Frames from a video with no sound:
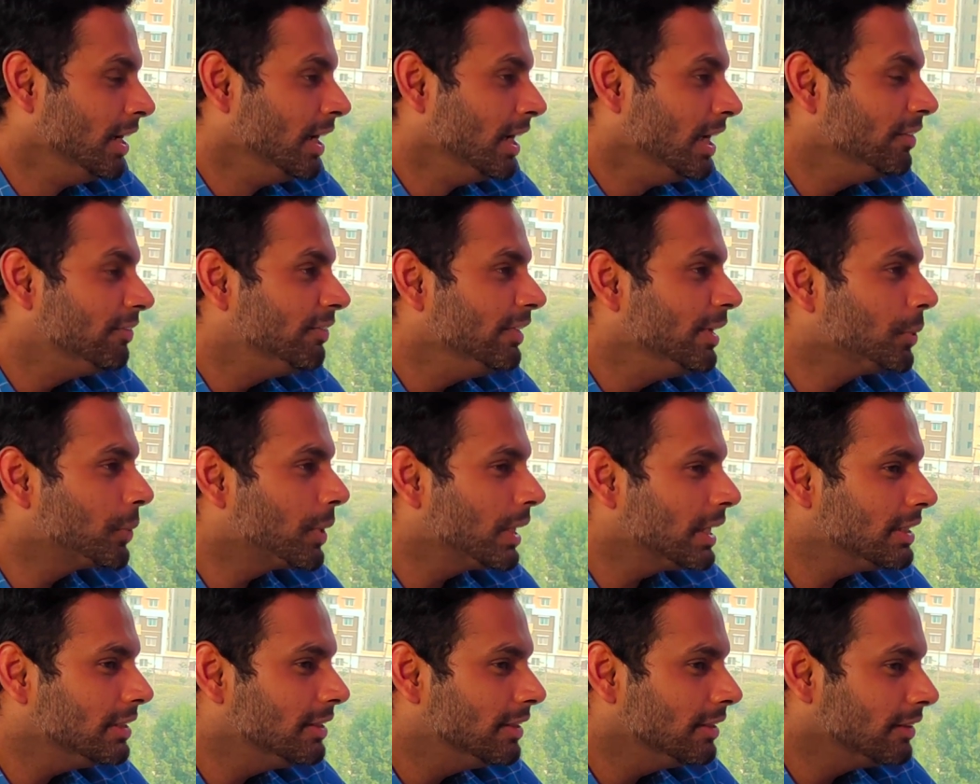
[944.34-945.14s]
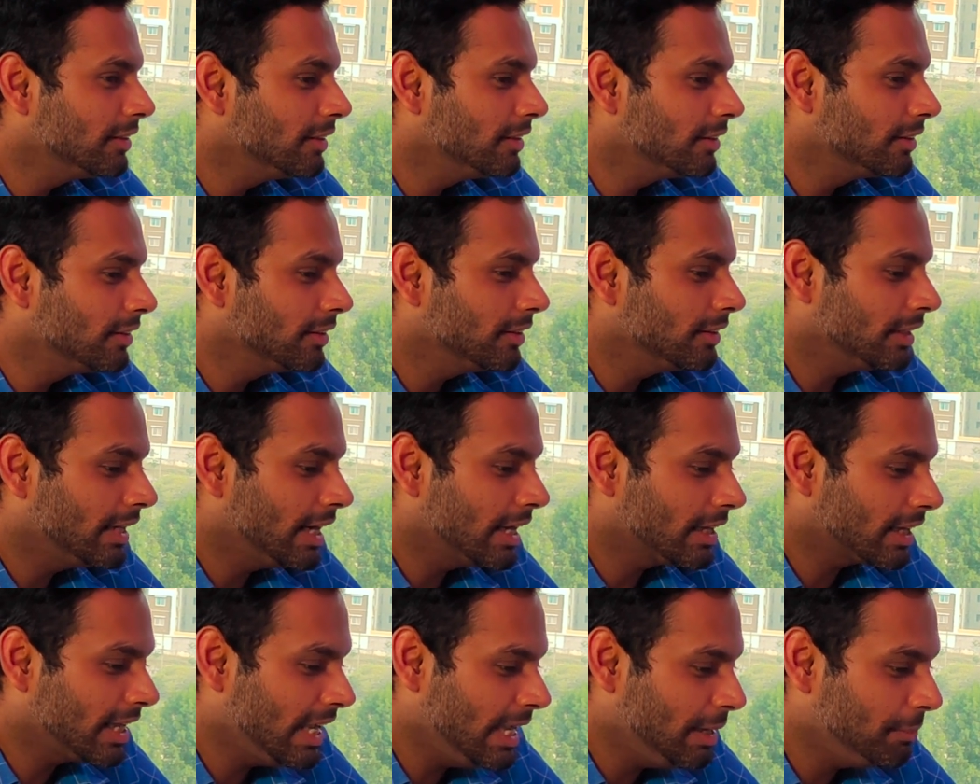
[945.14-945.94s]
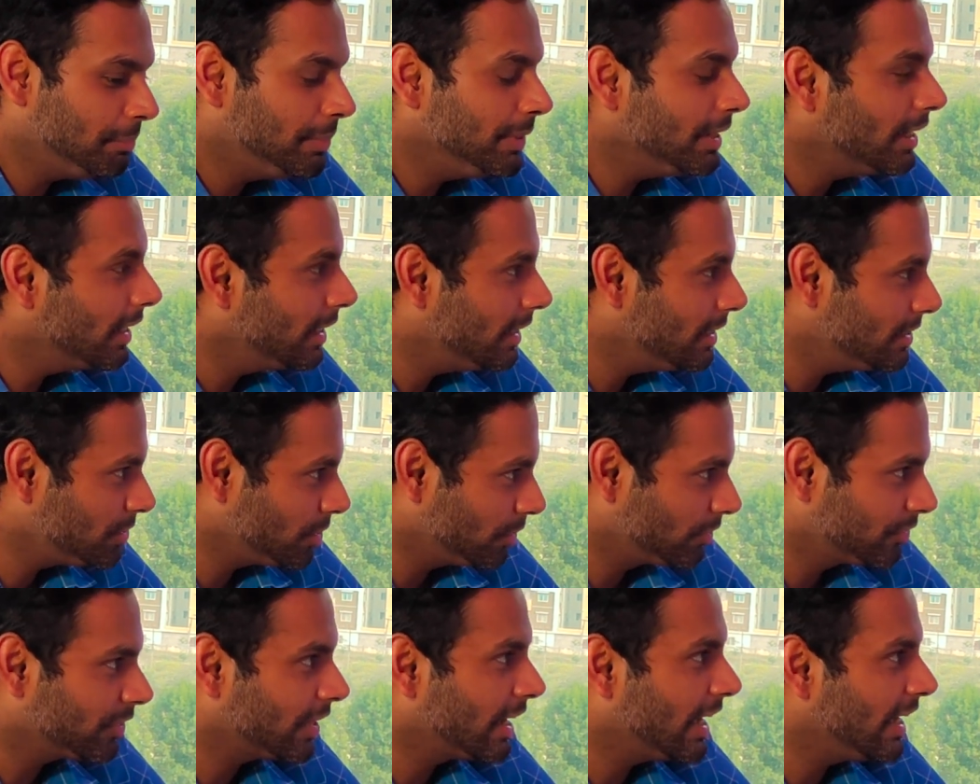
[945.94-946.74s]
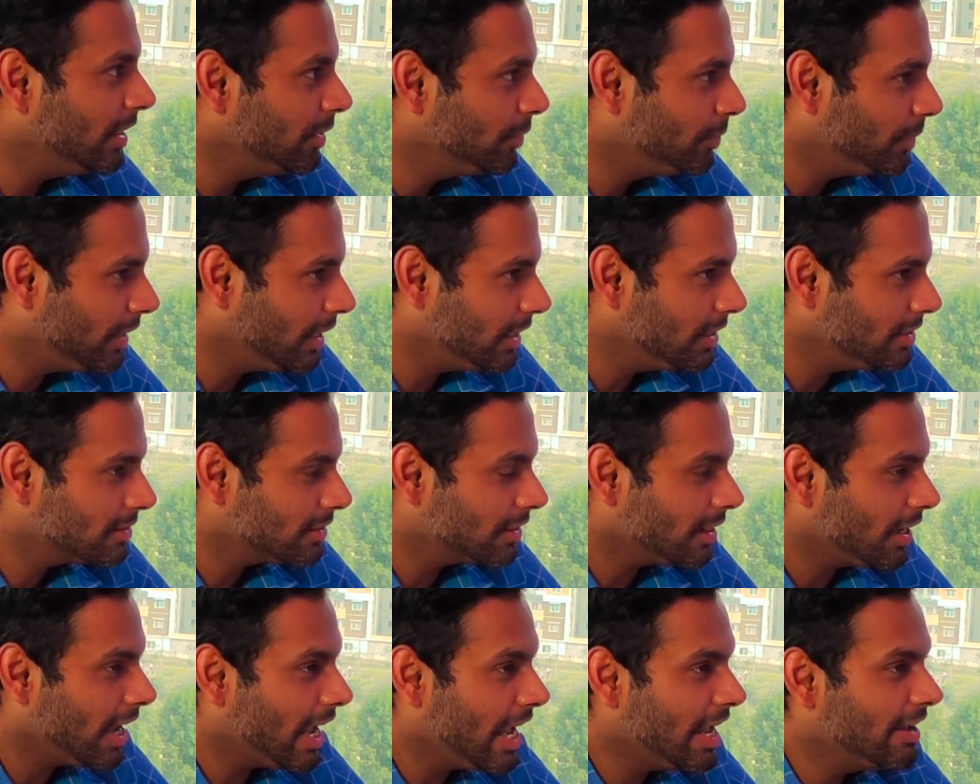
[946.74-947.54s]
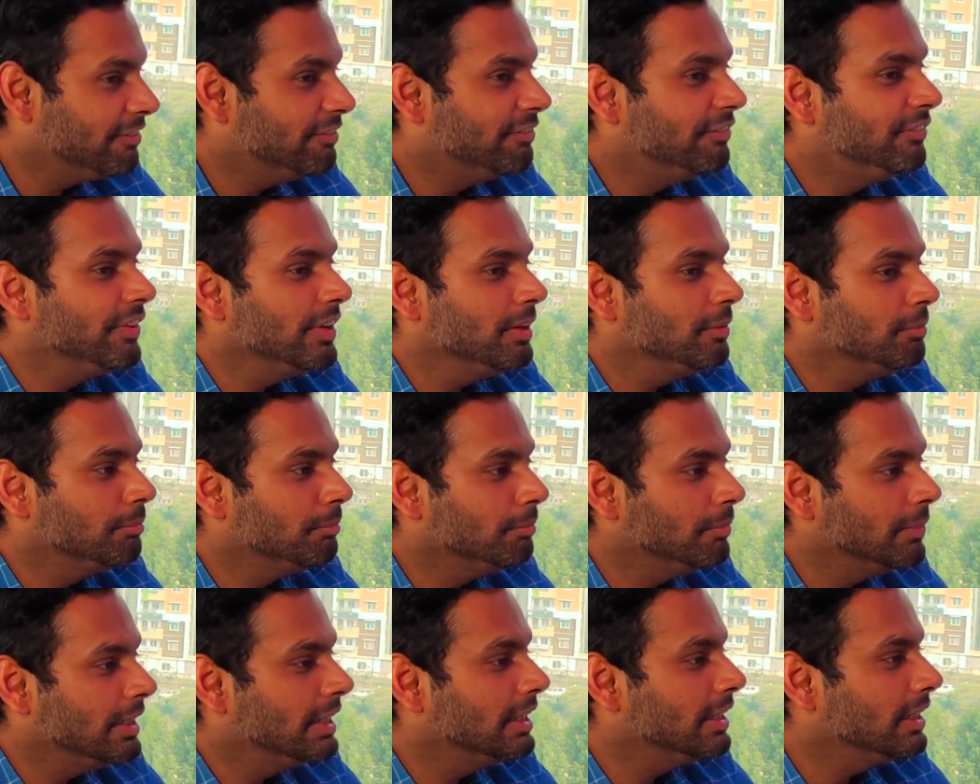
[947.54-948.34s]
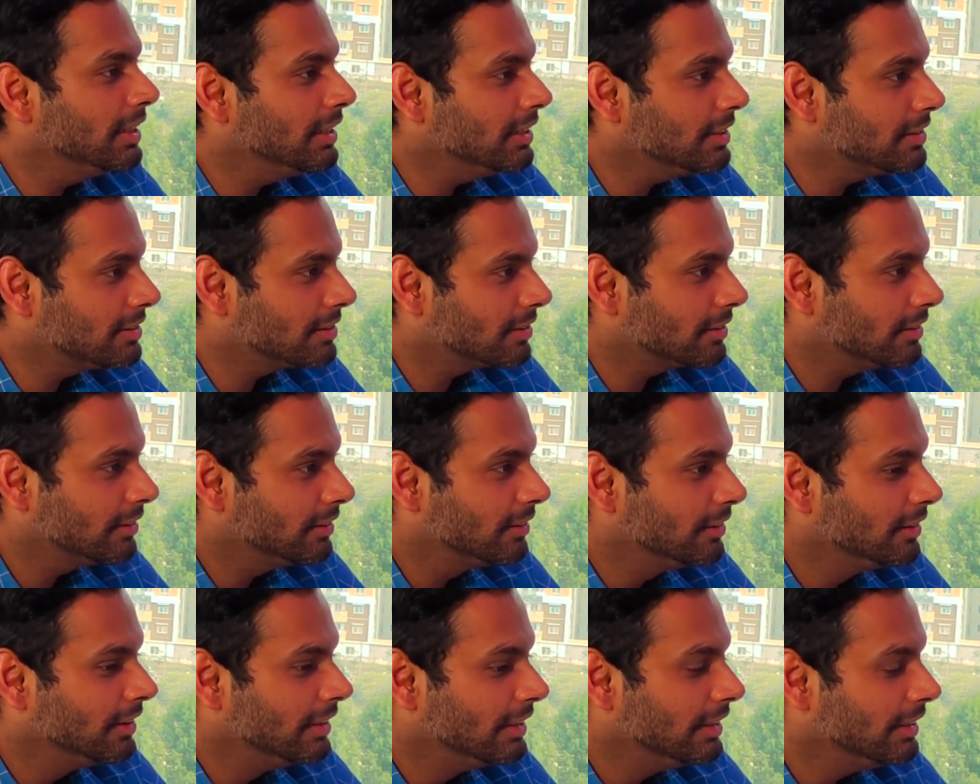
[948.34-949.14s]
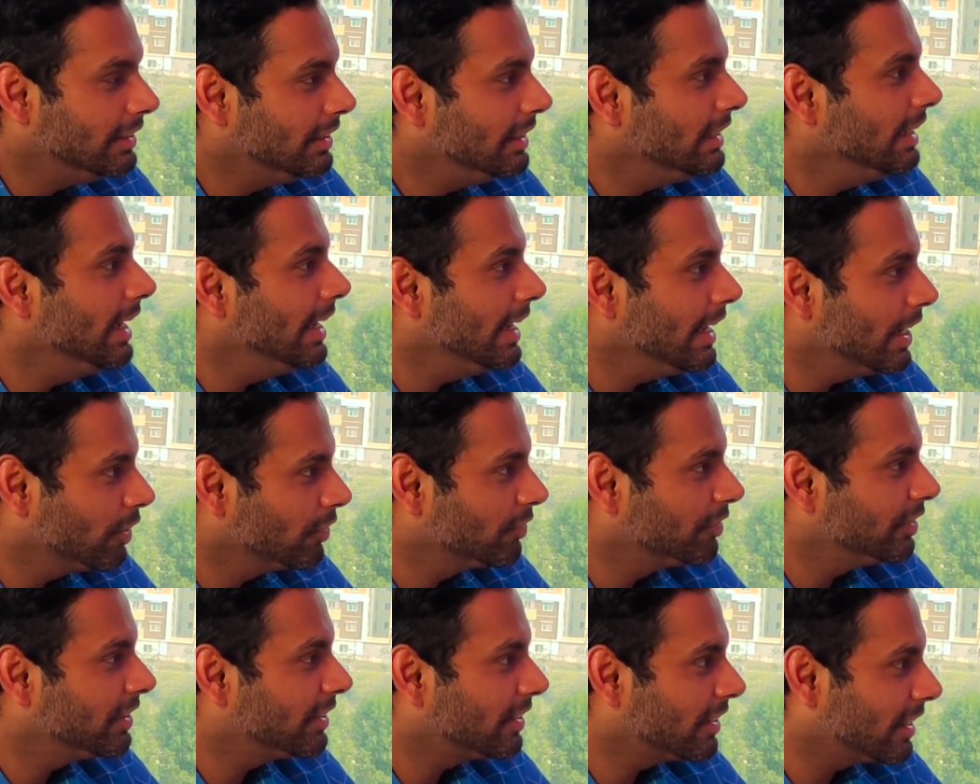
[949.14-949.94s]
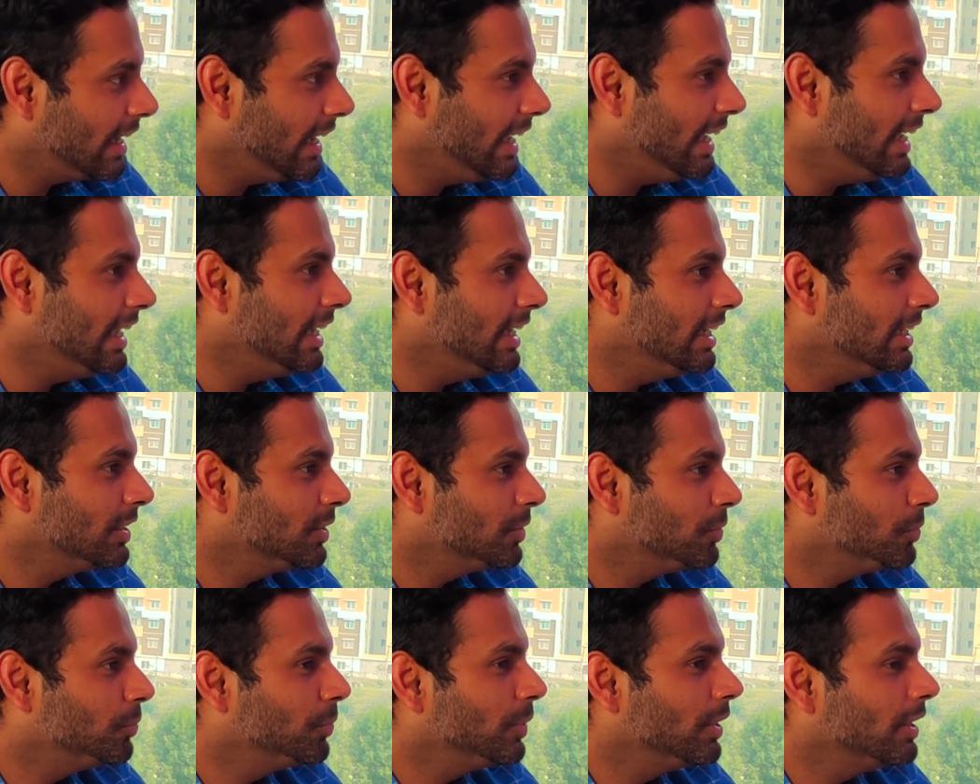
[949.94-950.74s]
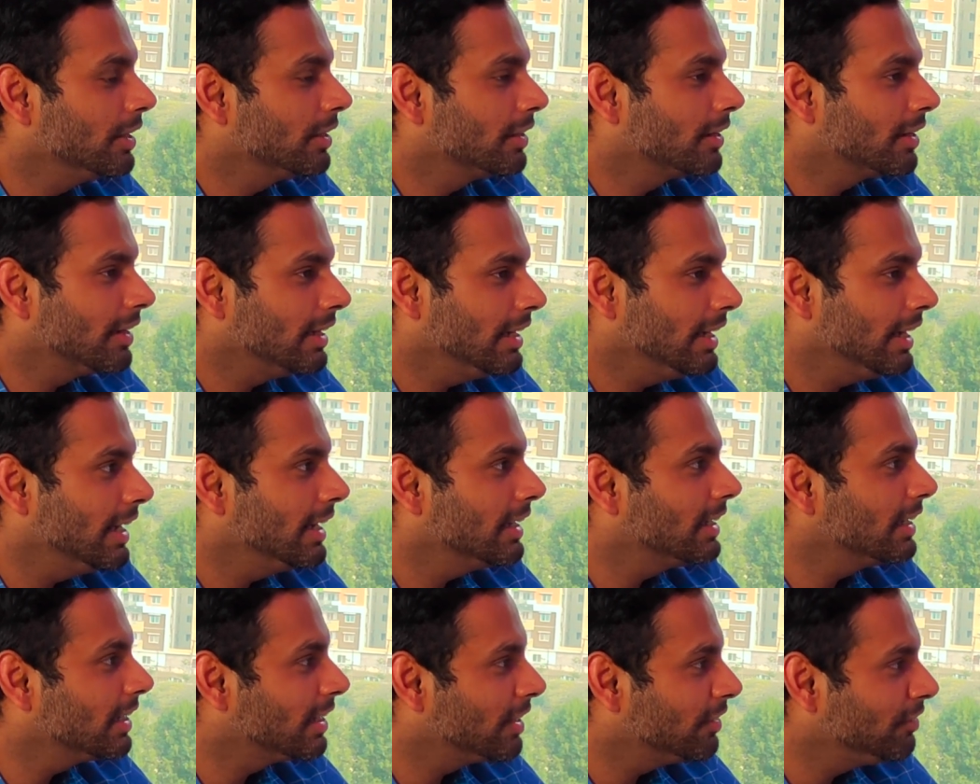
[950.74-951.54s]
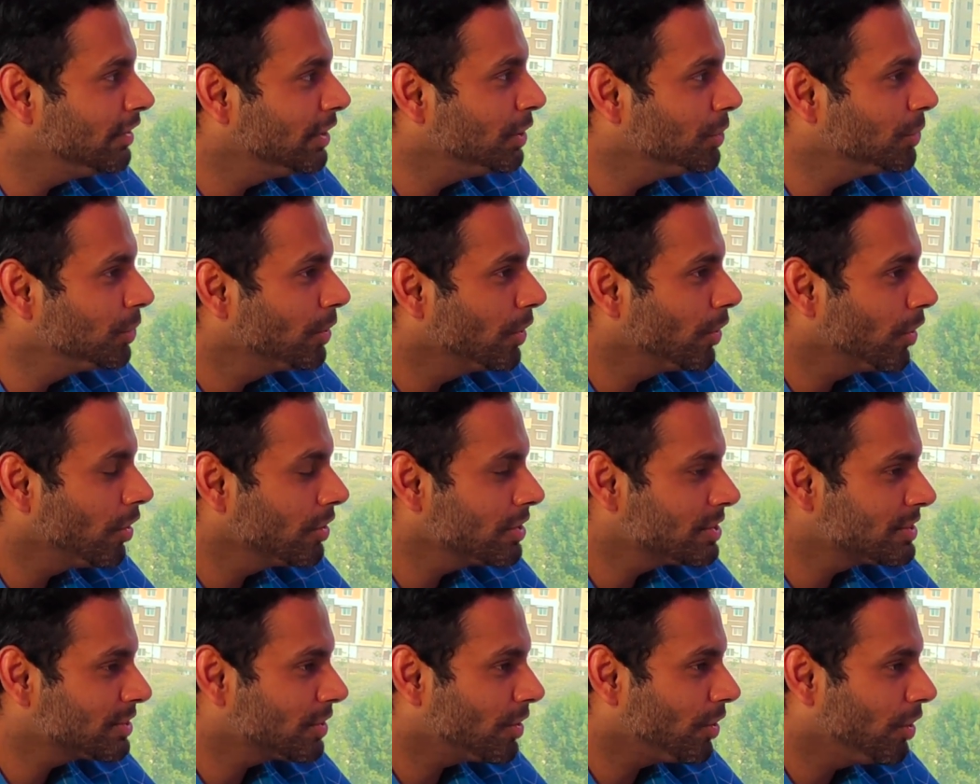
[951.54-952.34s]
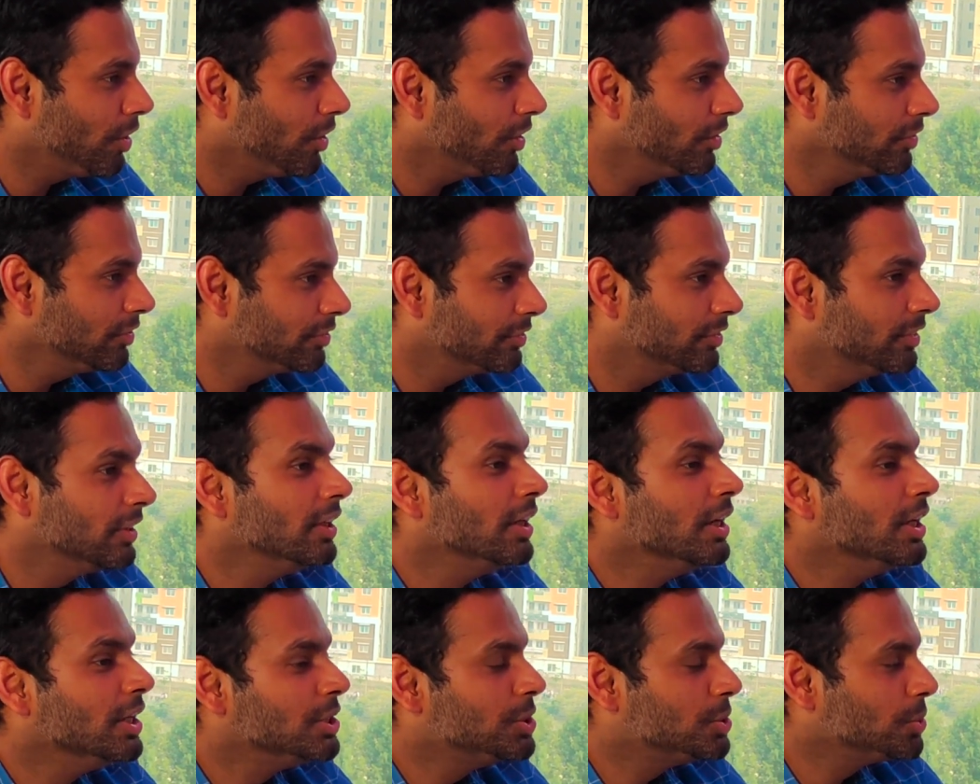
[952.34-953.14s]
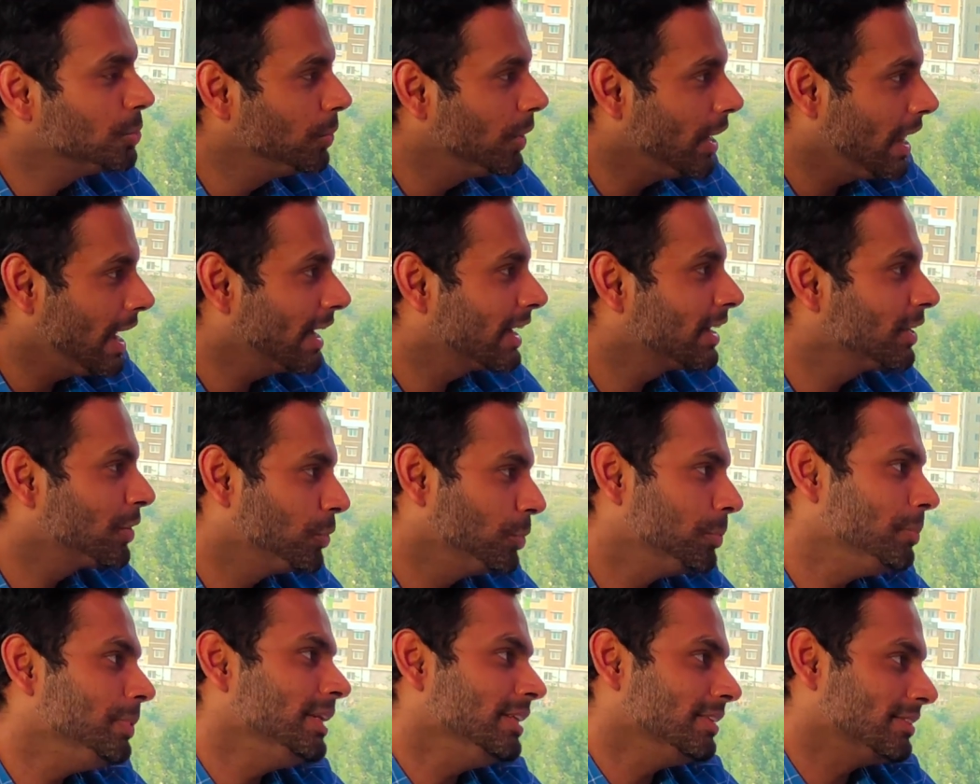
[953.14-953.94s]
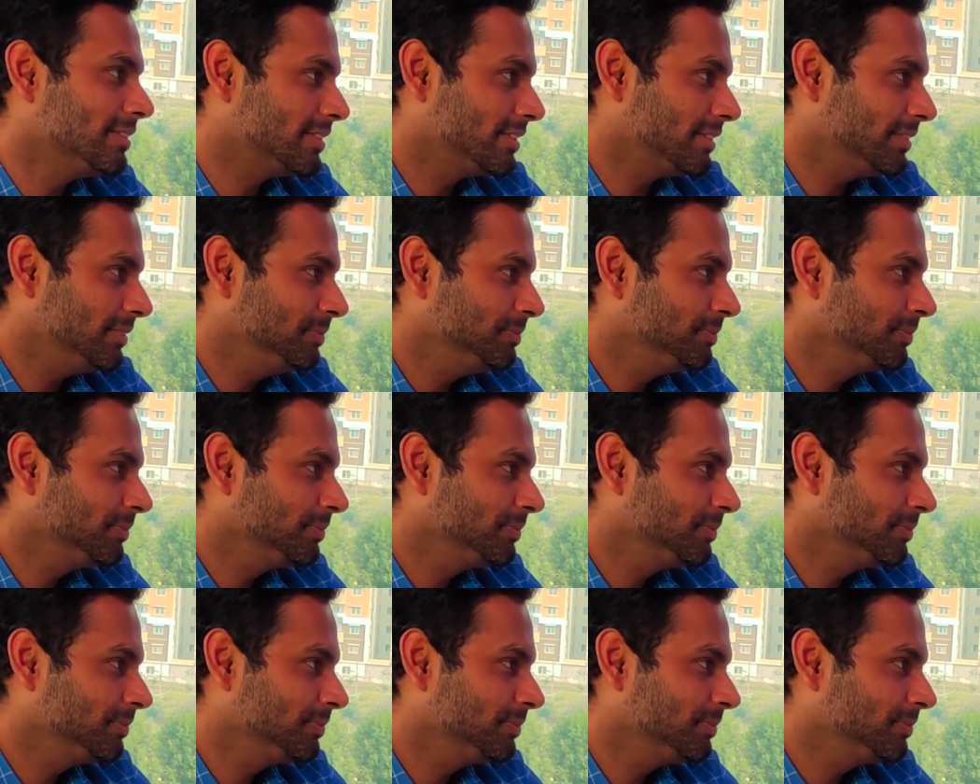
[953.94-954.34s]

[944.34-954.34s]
If you look at the KPIs of railways, every minute delay of a train will create a revenue loss of 2 lakh rupees.